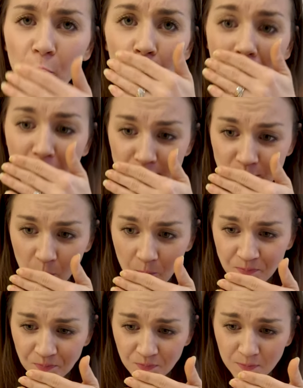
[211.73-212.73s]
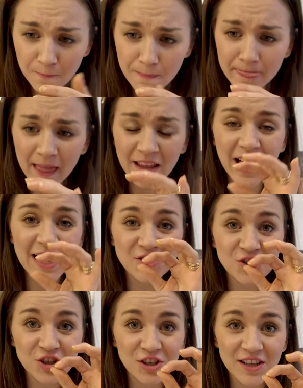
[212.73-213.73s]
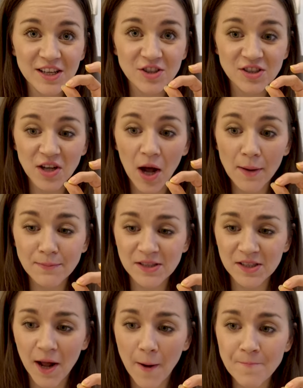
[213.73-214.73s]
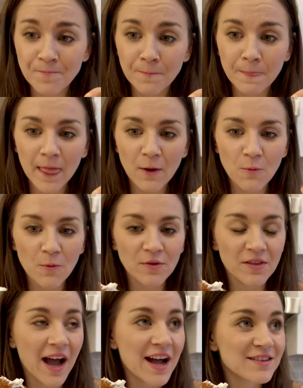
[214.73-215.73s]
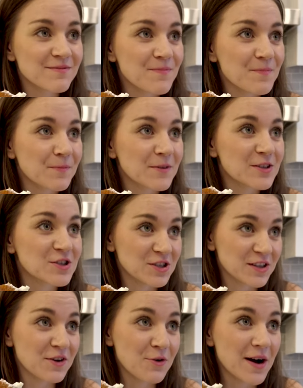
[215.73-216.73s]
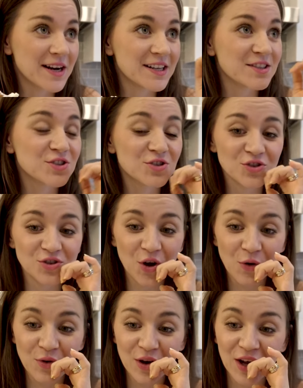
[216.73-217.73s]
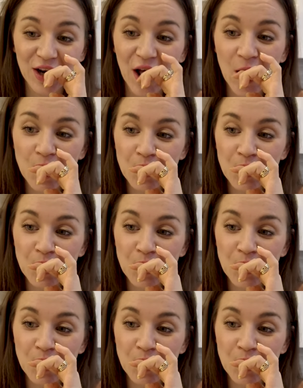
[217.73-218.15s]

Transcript: Wow. That chili just ups it up. That chili Juan is so good.